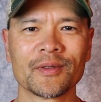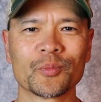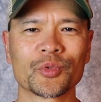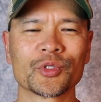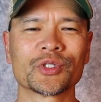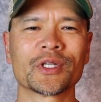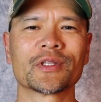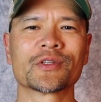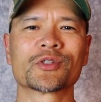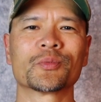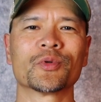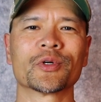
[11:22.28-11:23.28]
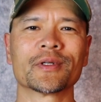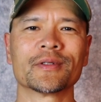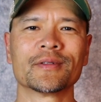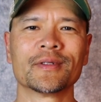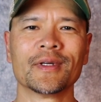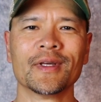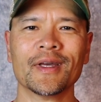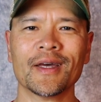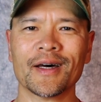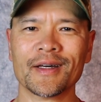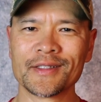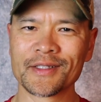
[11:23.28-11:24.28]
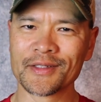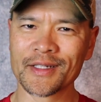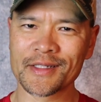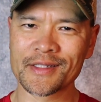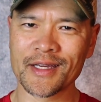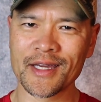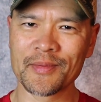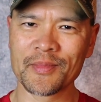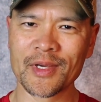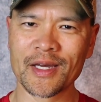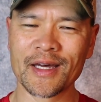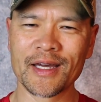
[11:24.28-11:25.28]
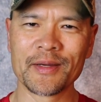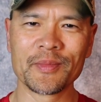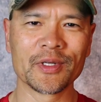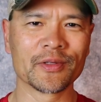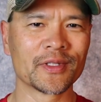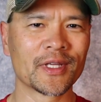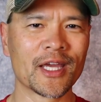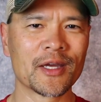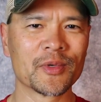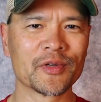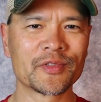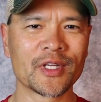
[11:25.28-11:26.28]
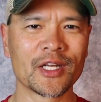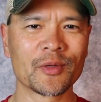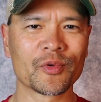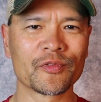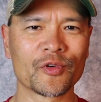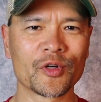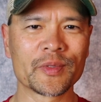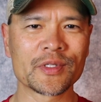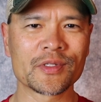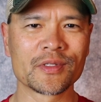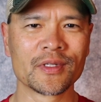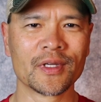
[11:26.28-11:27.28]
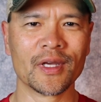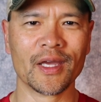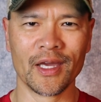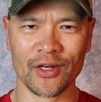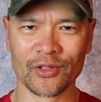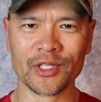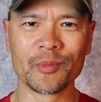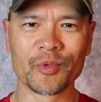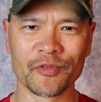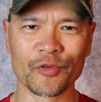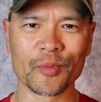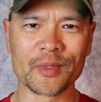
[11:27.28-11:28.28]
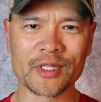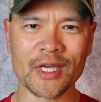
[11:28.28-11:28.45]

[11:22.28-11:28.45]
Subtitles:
Appreciate the support. Until next time, I'm Hilton Yam of 10A Performance, and only performance